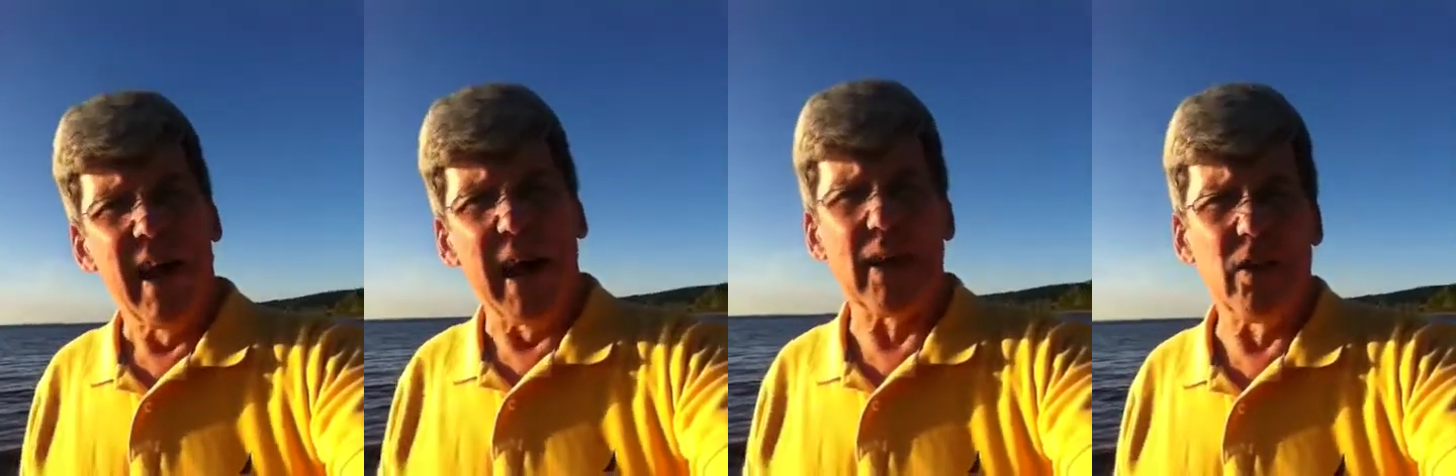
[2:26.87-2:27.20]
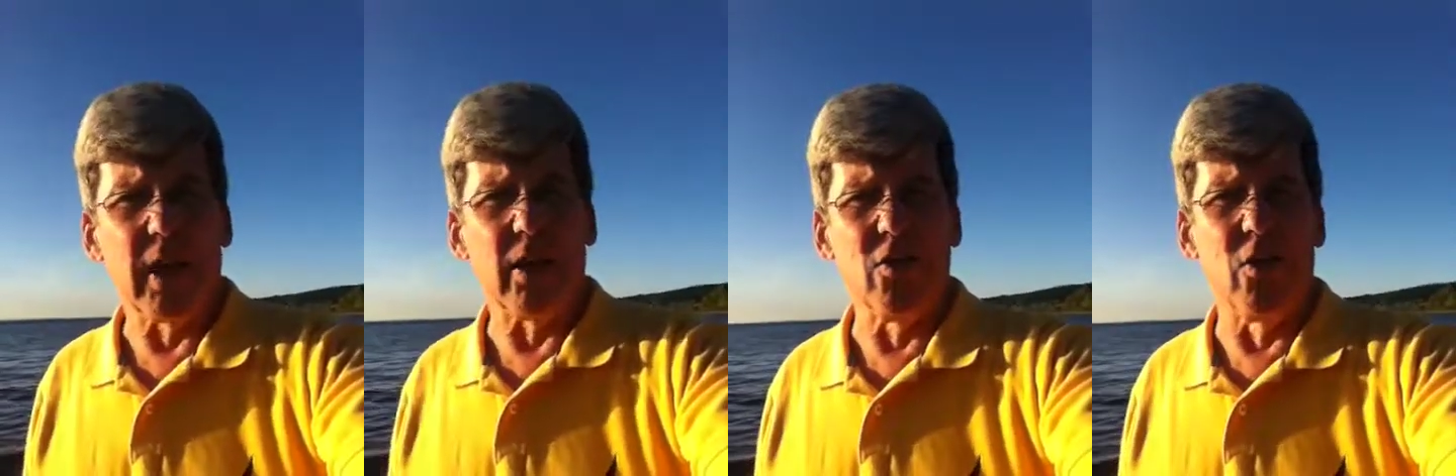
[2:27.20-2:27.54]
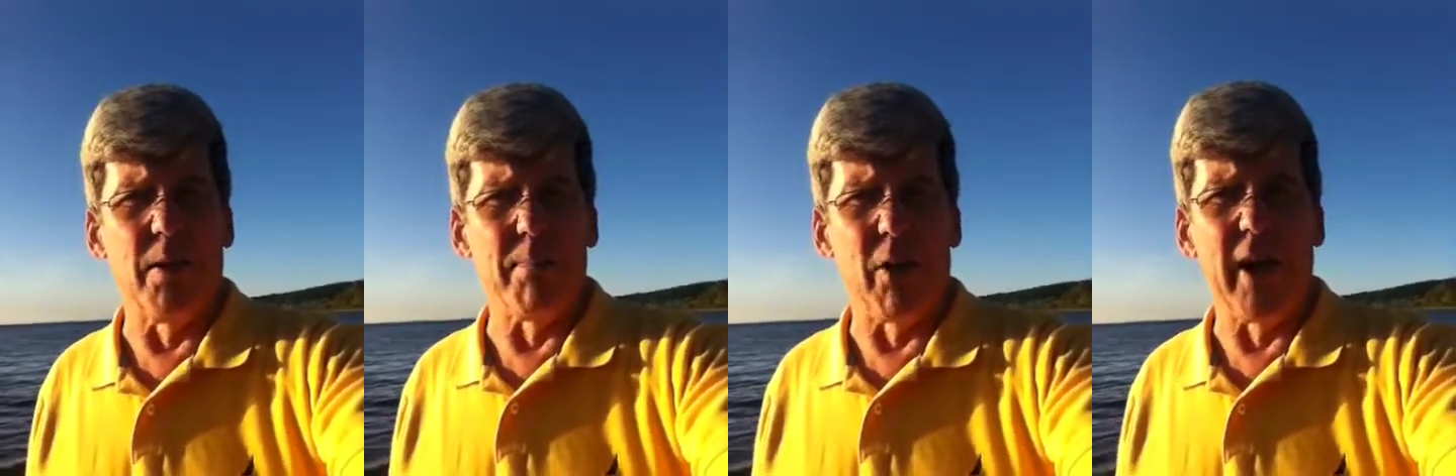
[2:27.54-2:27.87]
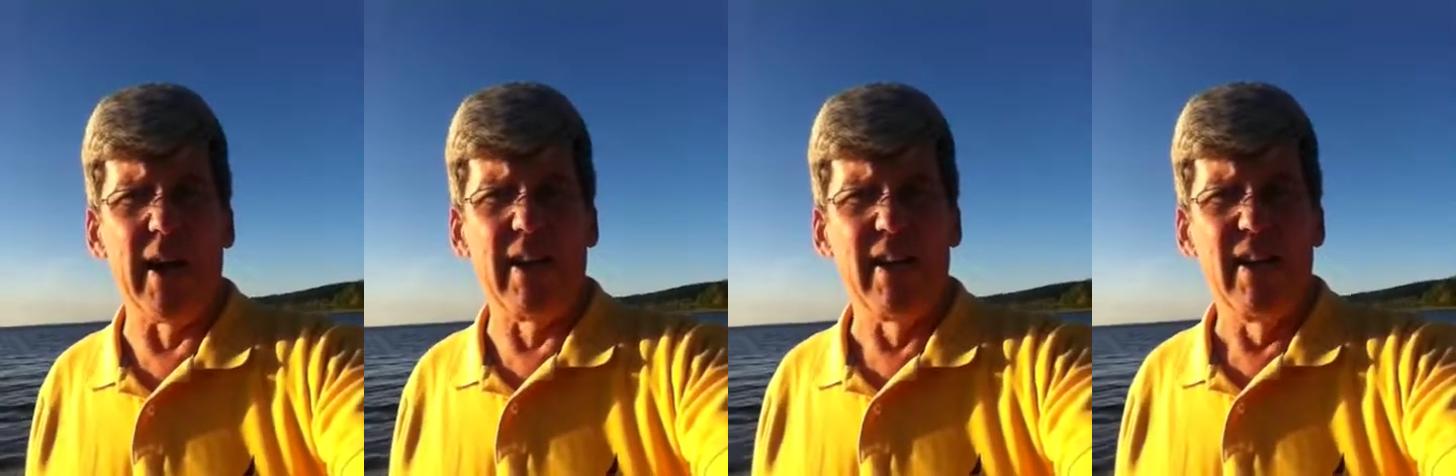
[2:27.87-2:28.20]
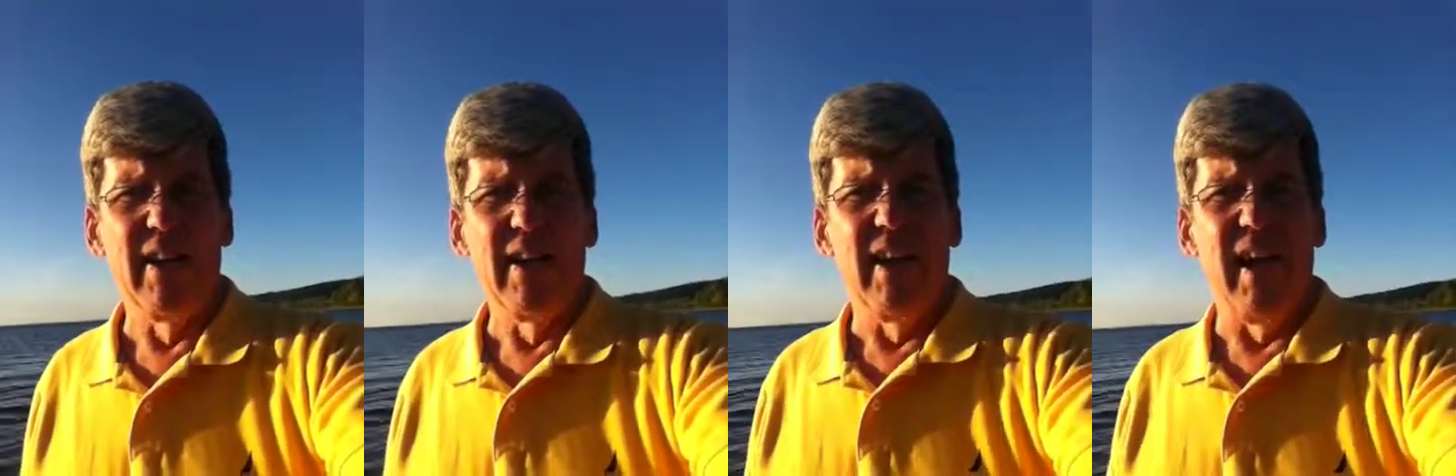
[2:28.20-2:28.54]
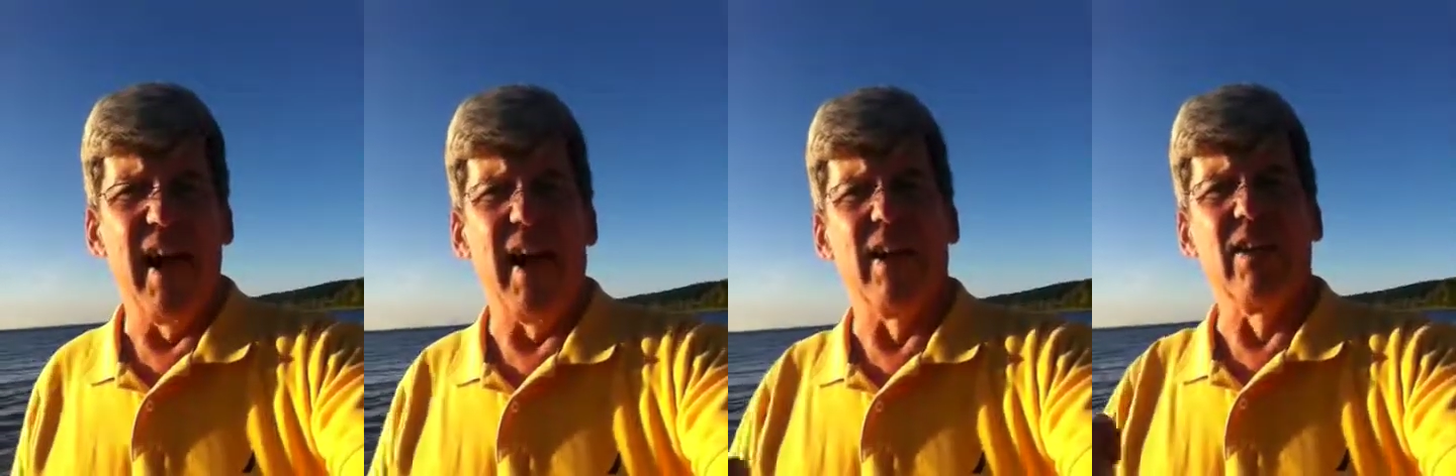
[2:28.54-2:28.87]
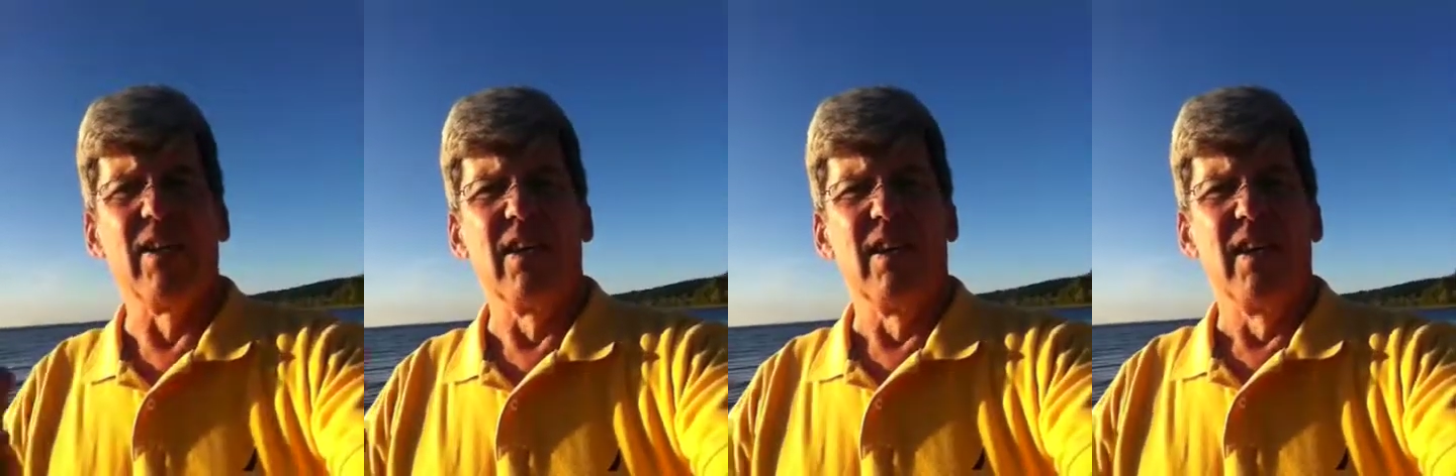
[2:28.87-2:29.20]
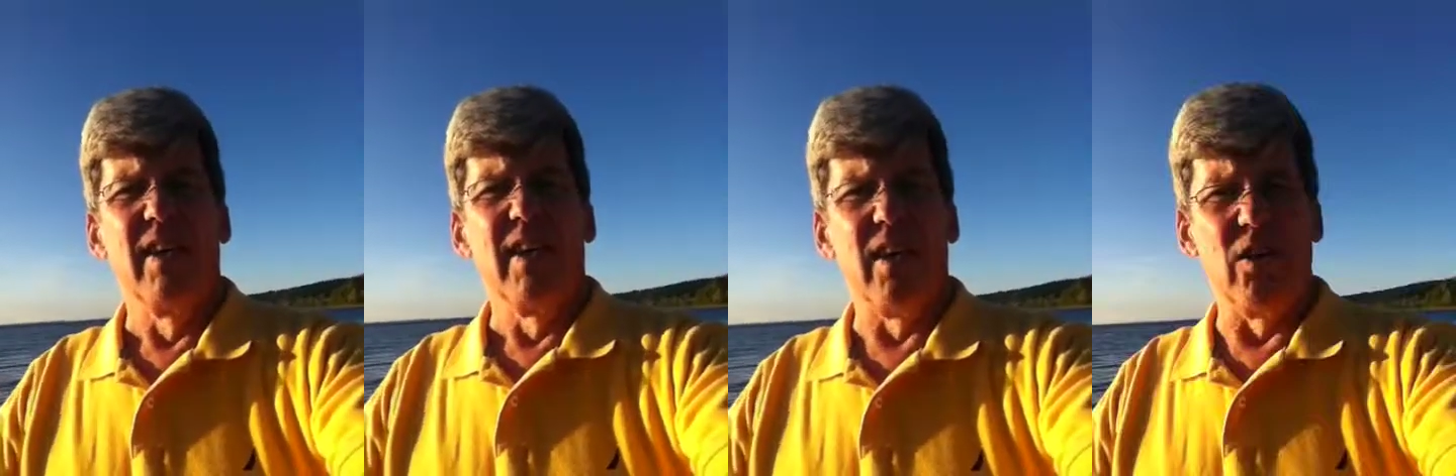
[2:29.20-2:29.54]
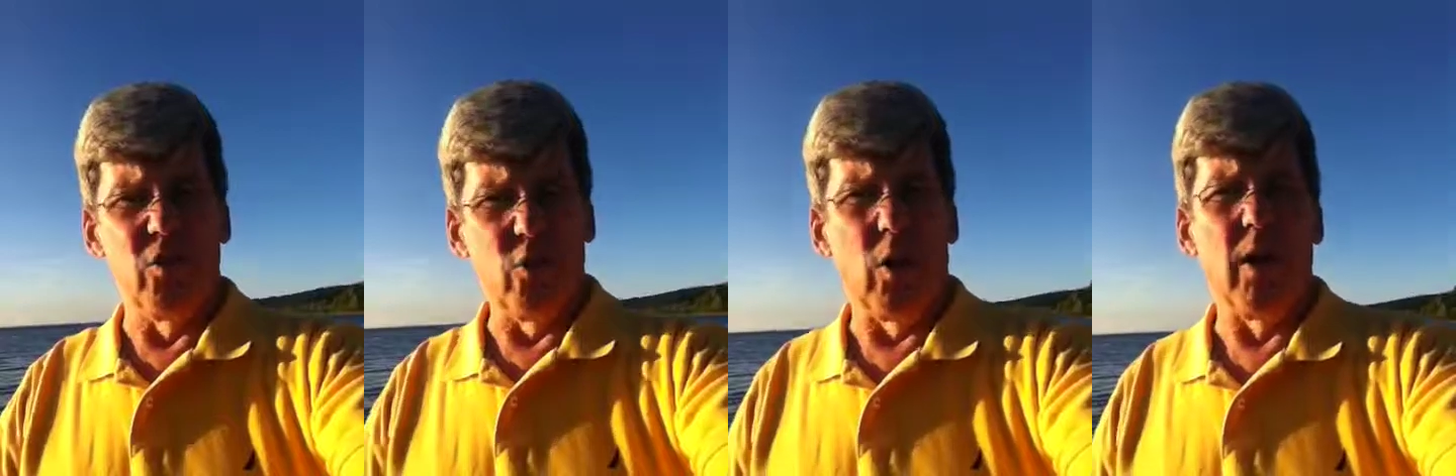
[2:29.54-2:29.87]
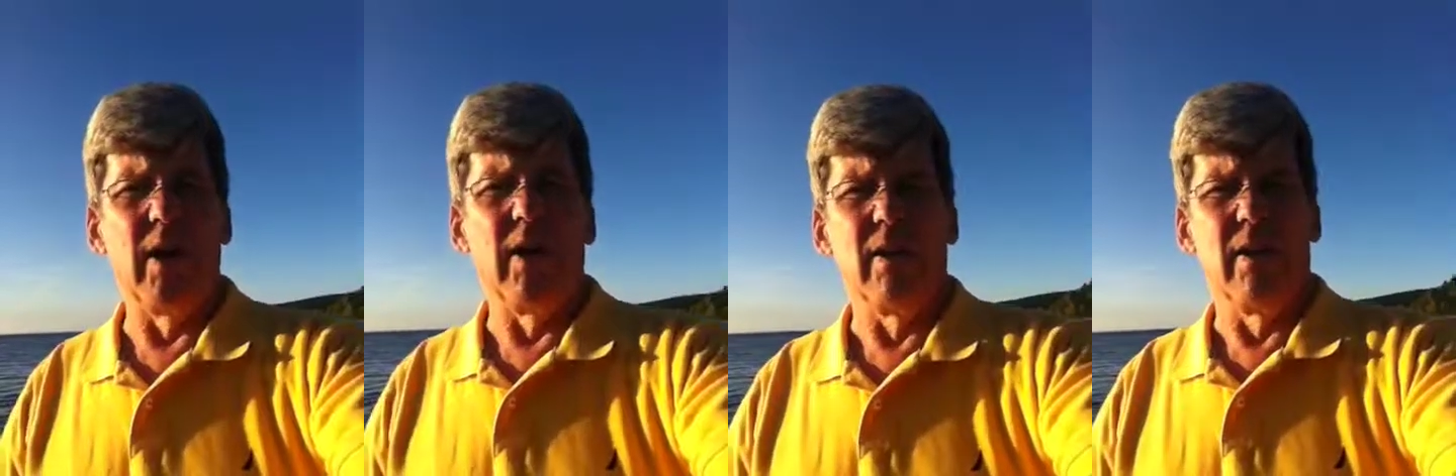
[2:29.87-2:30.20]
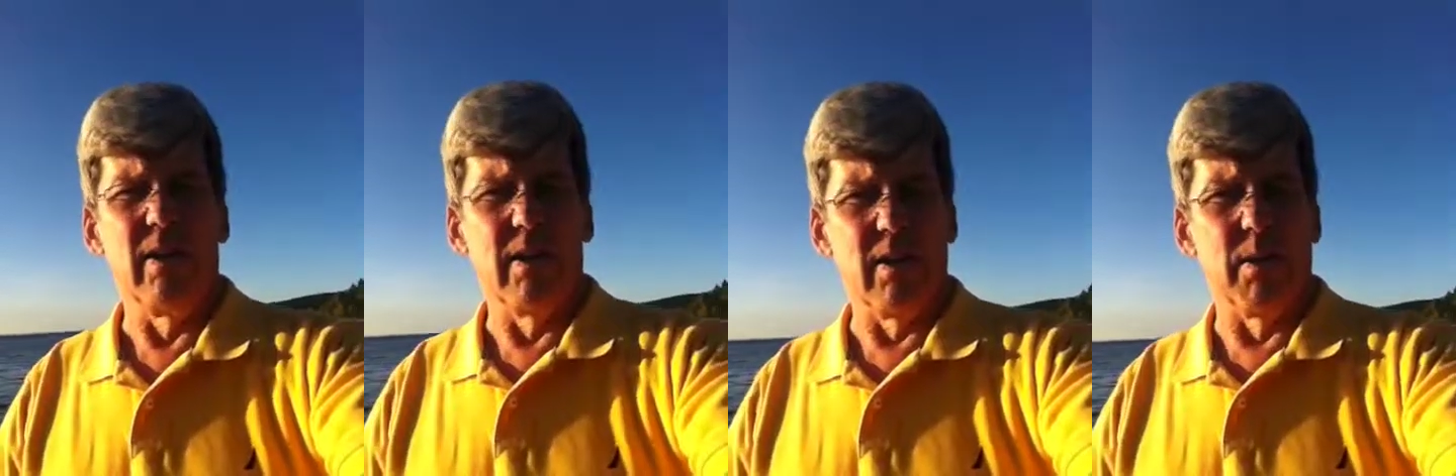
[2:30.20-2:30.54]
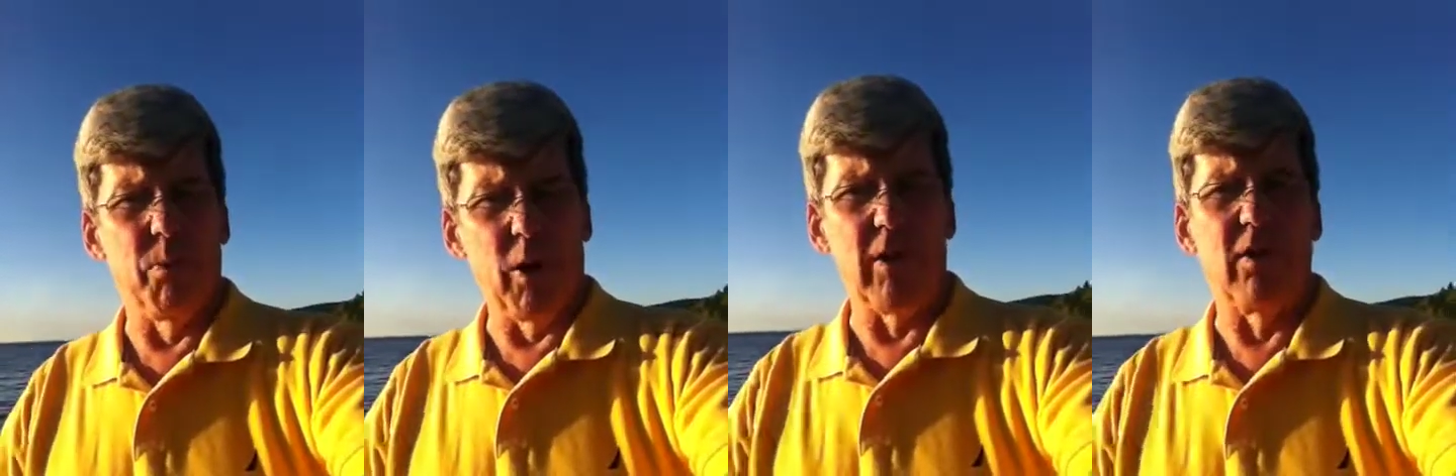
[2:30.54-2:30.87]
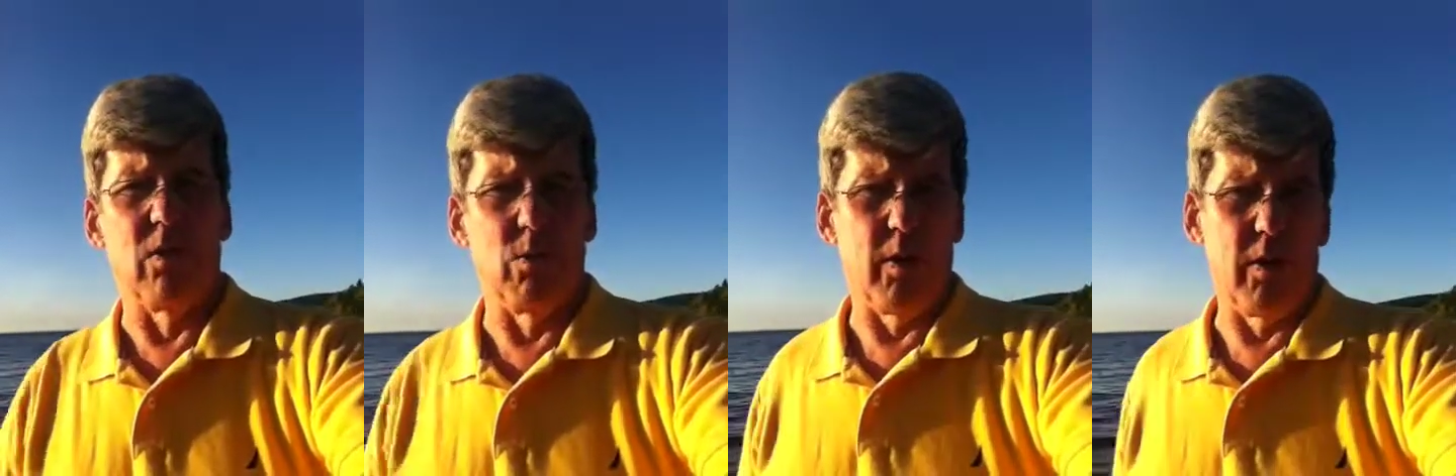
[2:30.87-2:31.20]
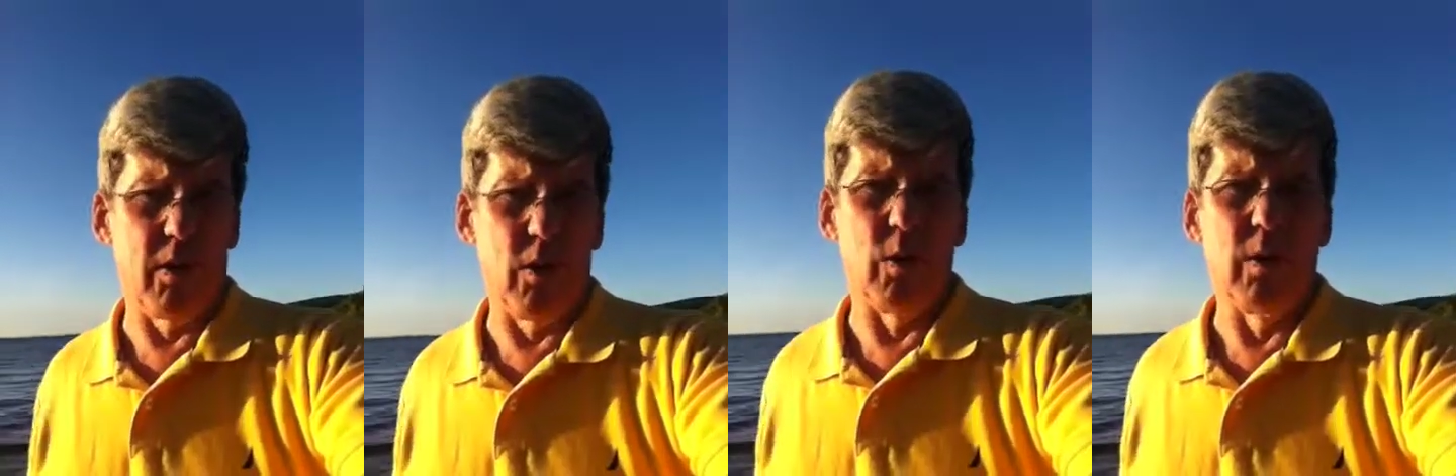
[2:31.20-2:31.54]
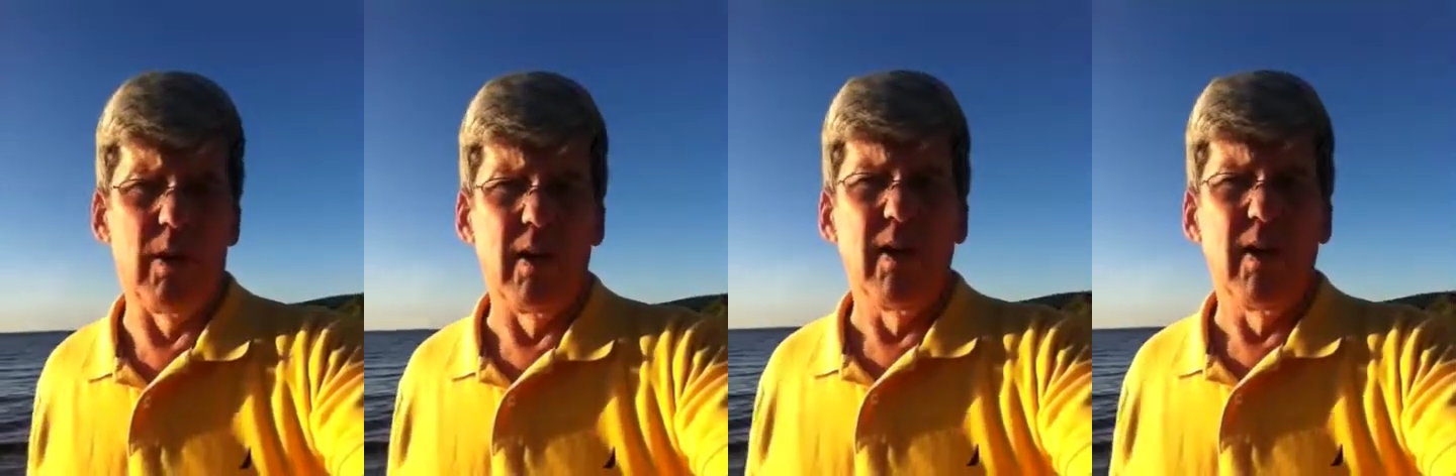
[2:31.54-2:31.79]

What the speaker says: I can take a short break and enjoy the presence with you